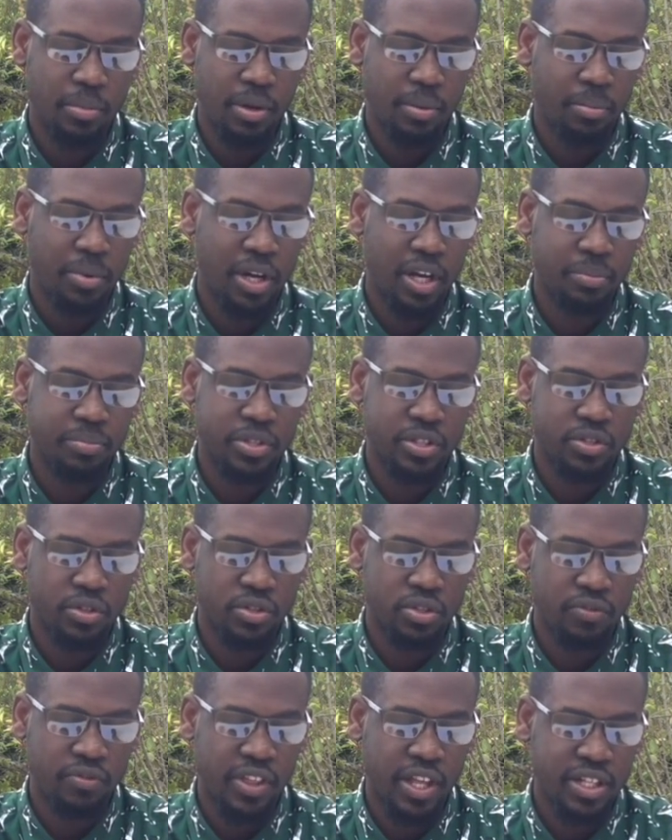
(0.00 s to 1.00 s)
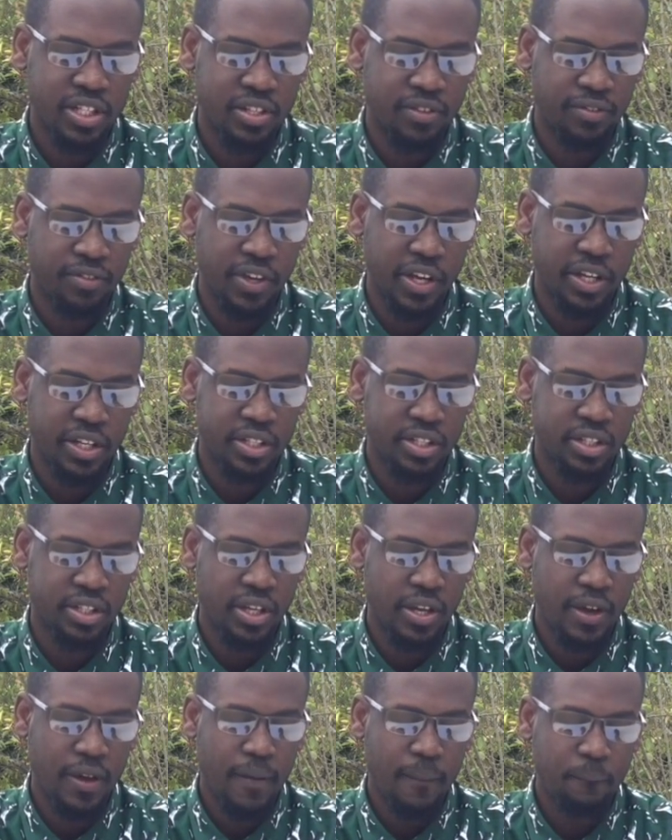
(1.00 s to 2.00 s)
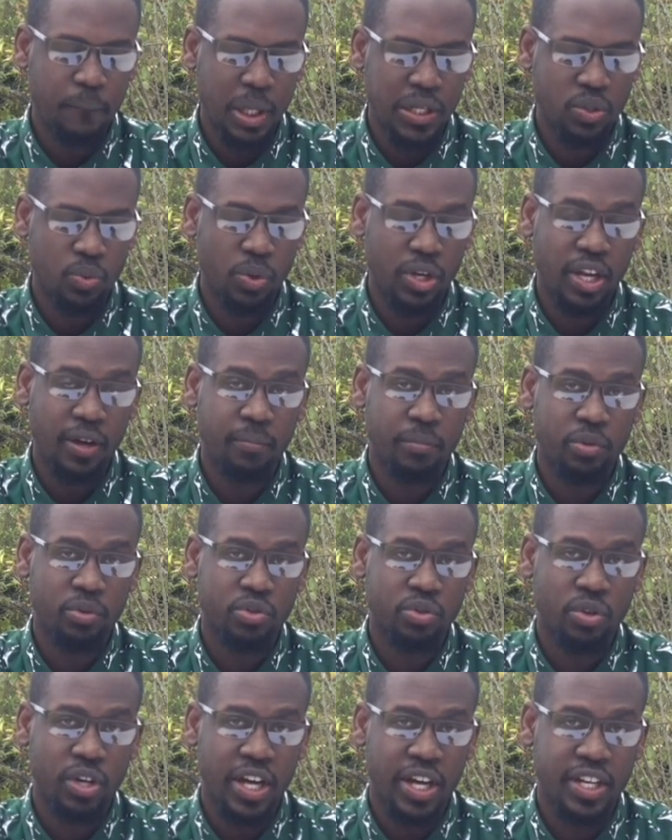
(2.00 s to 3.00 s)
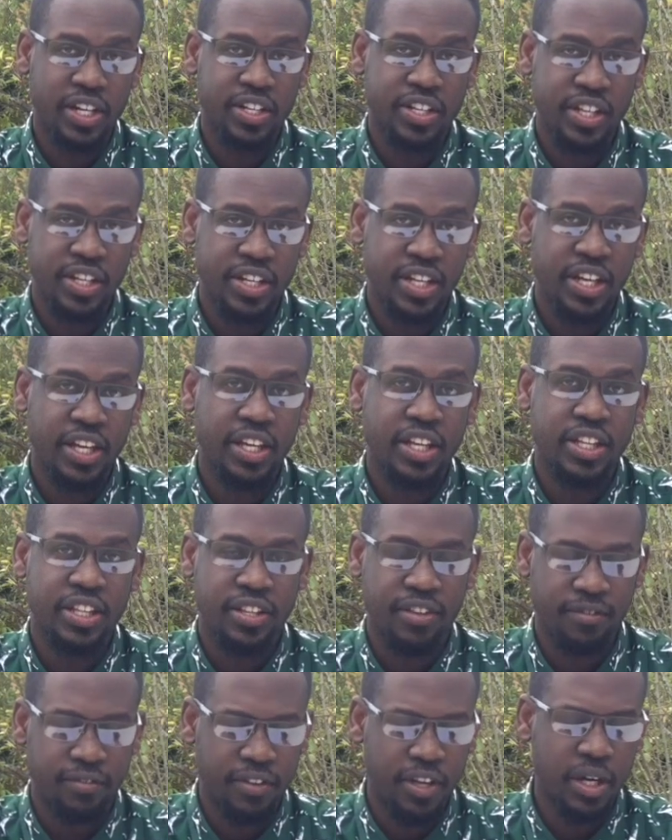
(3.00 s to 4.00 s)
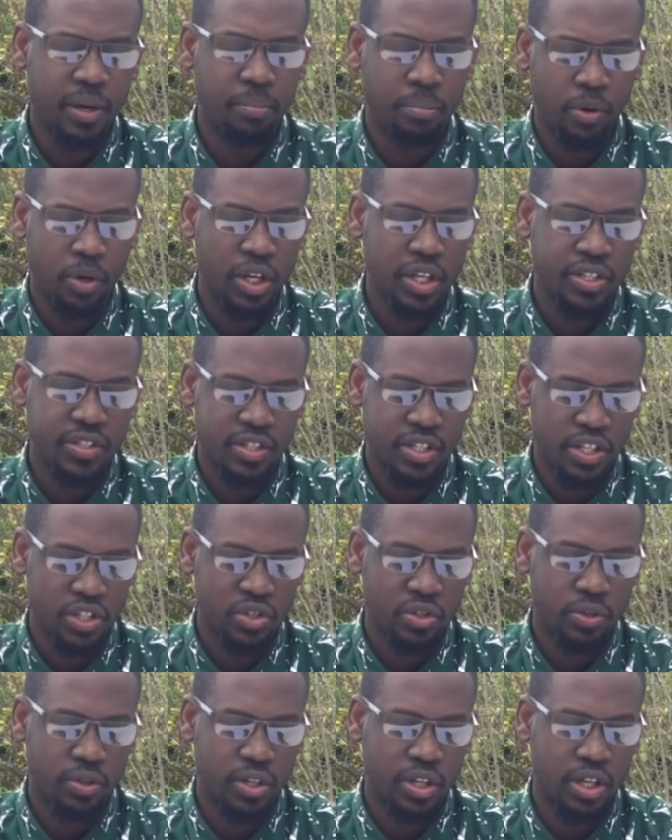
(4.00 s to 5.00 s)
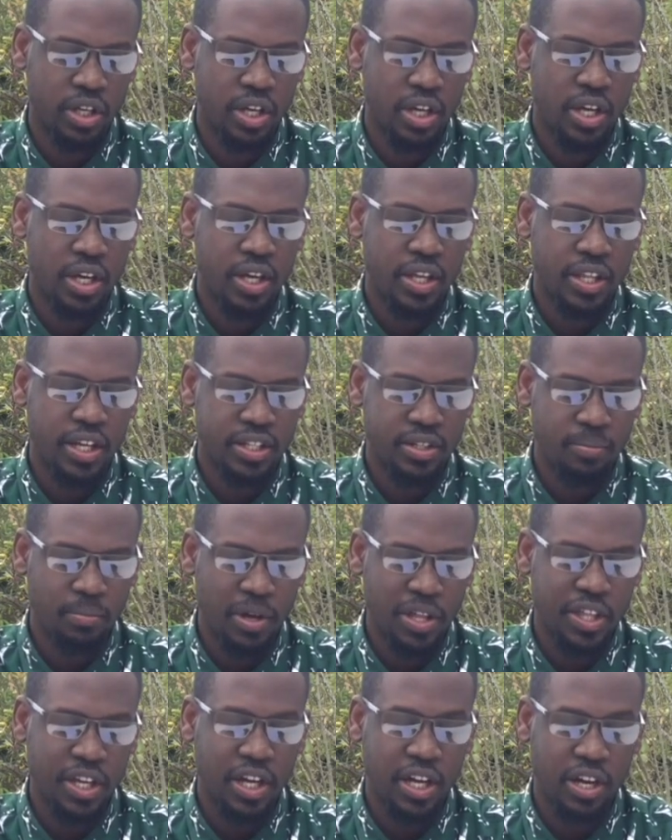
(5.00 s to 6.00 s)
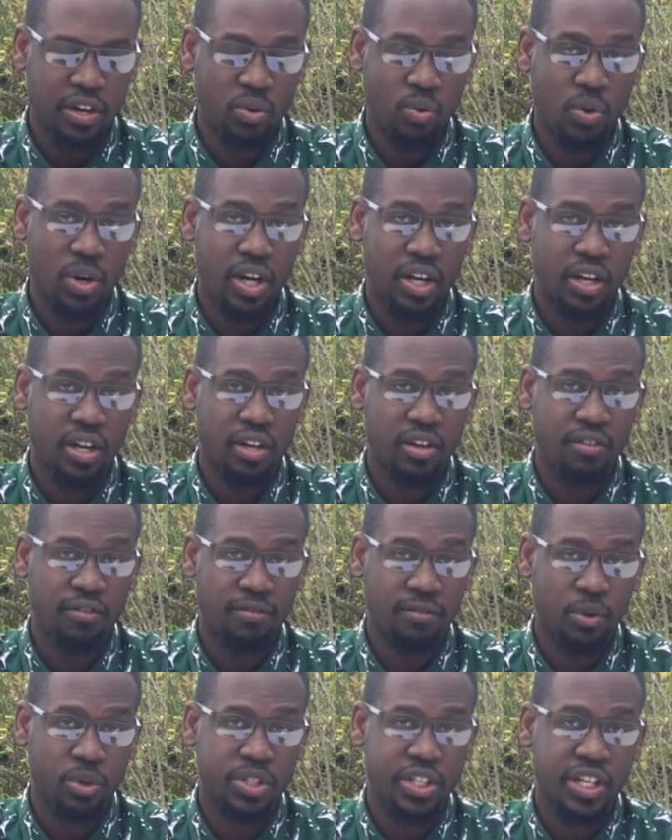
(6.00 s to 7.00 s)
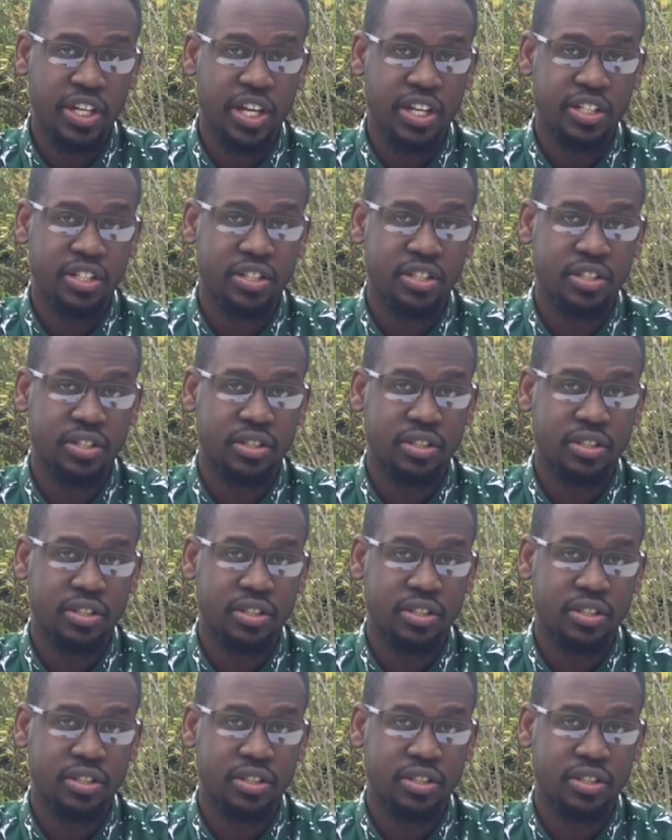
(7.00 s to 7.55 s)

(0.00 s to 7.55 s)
perhaps it's because of that effect, but William Ruto carried the day in the very polling station that Martha Karua voted at.